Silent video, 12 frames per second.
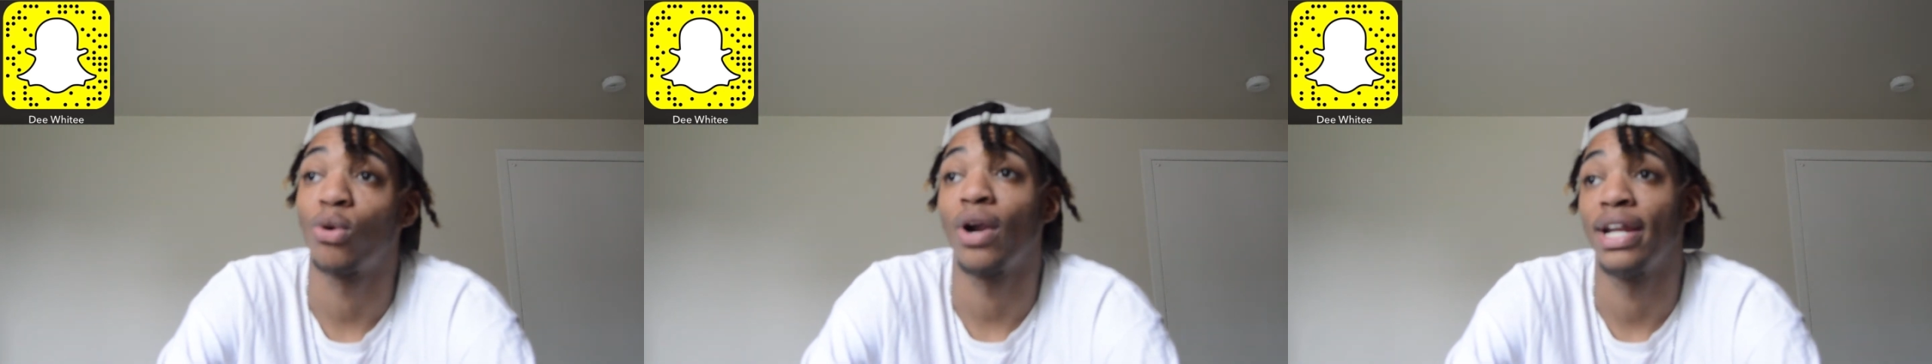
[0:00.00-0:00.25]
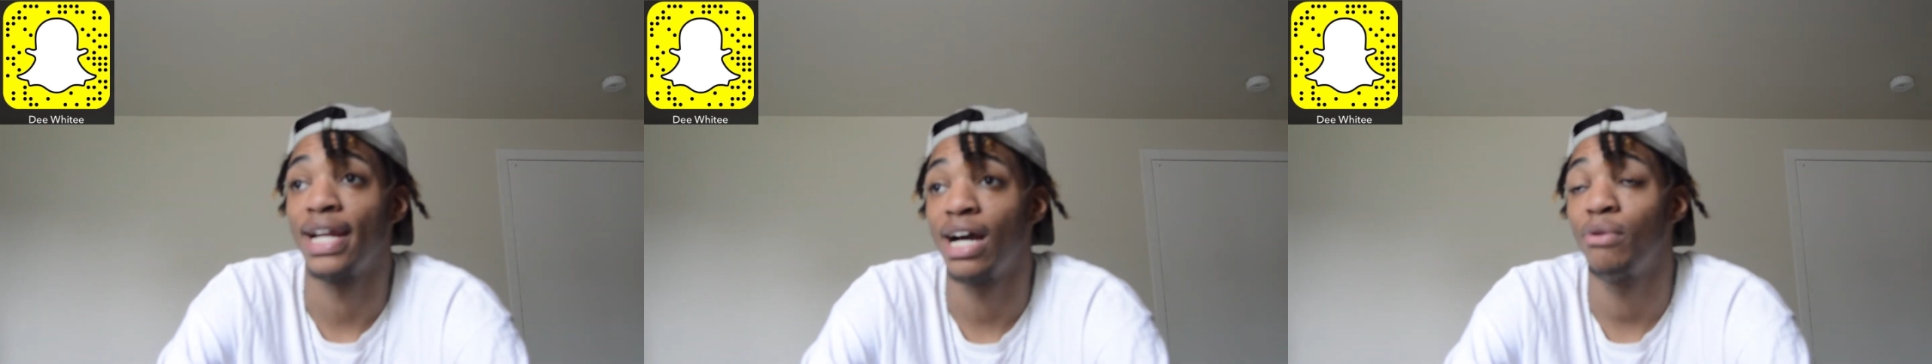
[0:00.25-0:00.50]
But
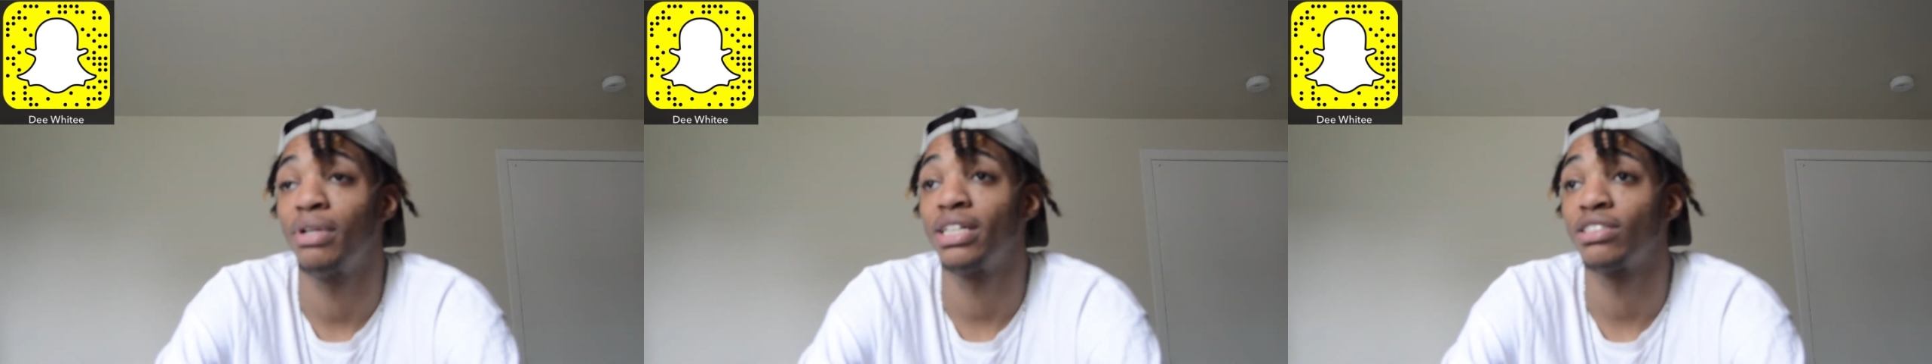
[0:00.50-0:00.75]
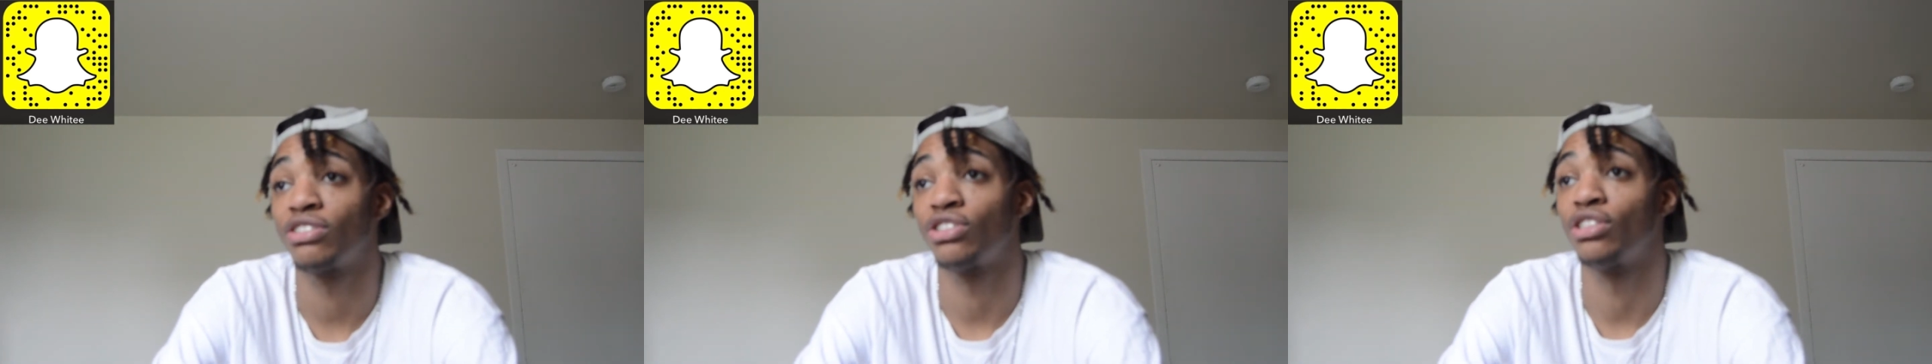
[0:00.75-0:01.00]
right now,
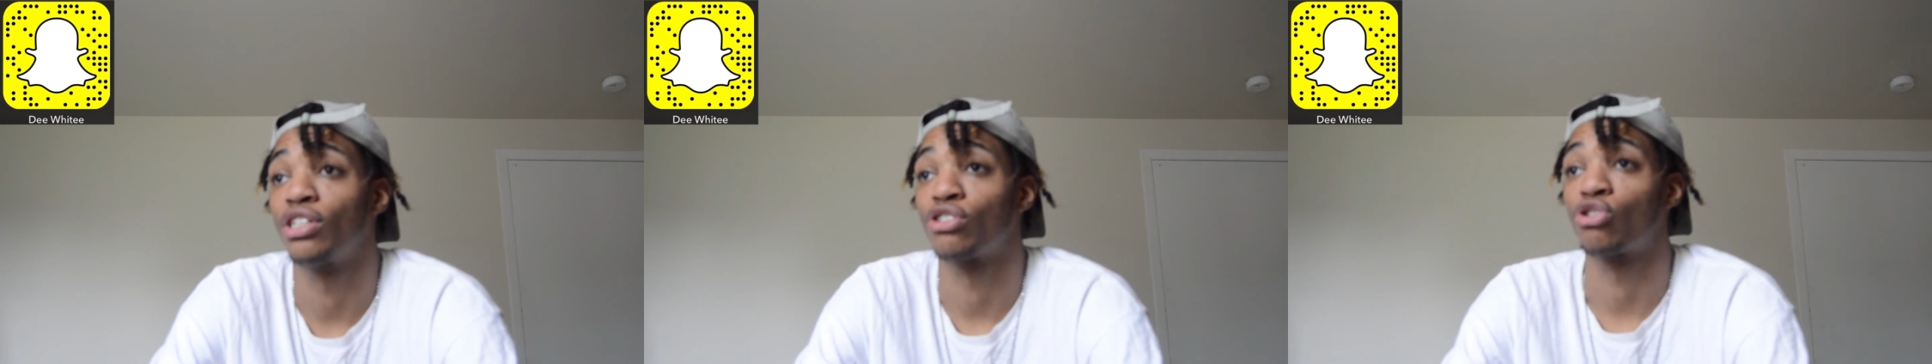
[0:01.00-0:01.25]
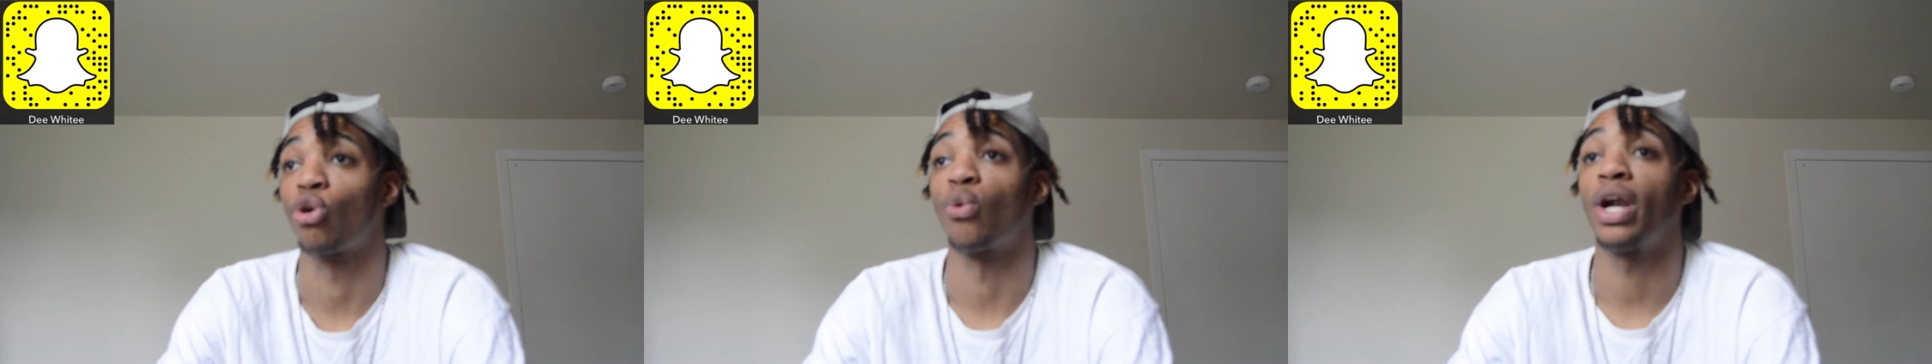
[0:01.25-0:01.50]
niggas is
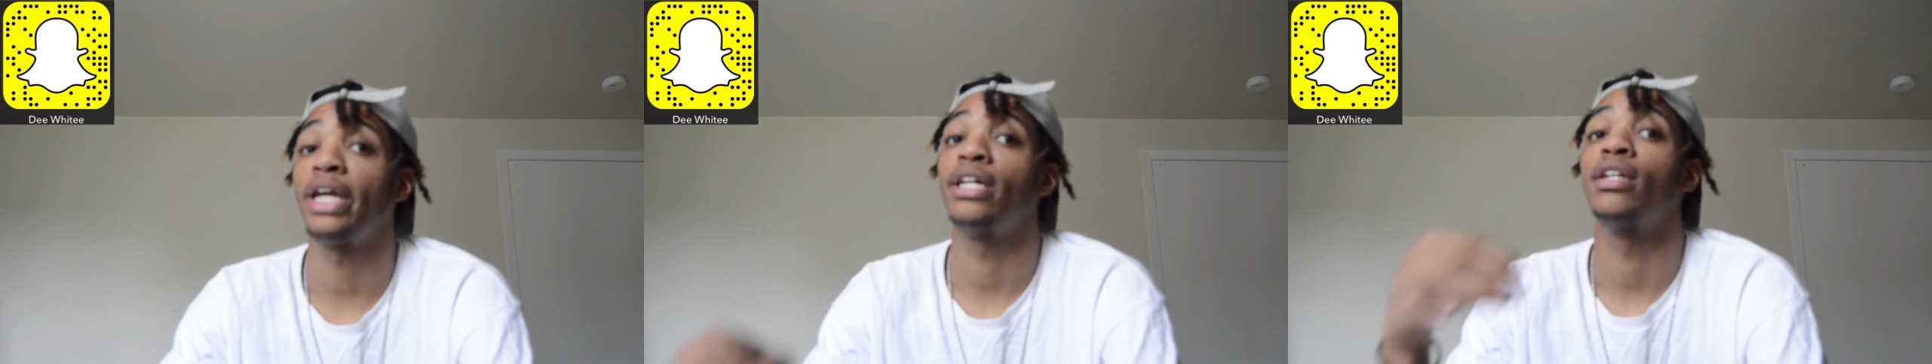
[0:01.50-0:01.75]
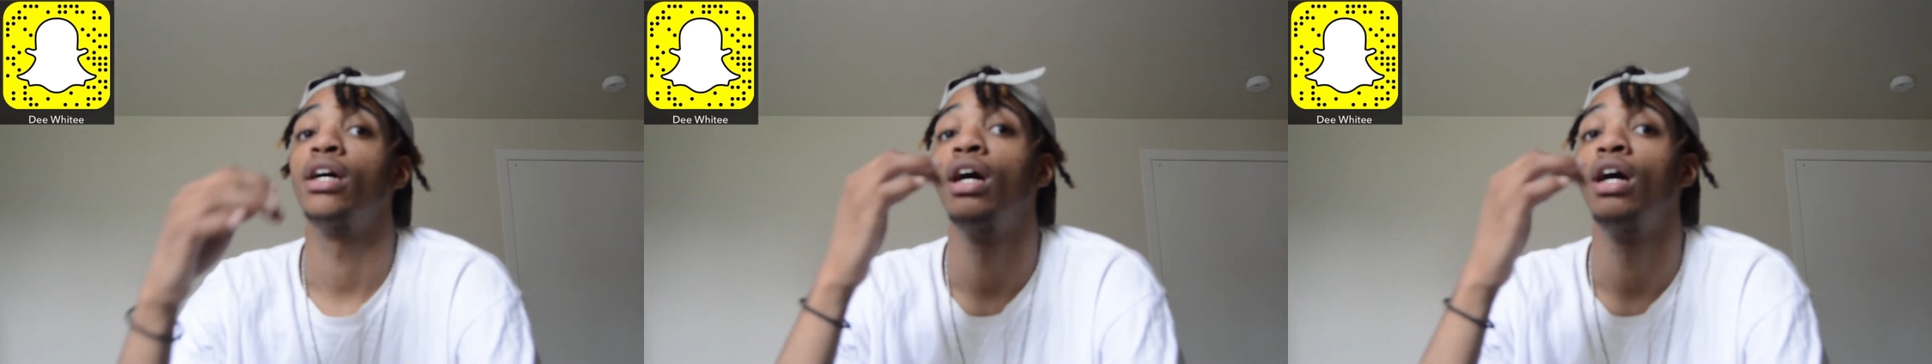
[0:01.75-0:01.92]
just great.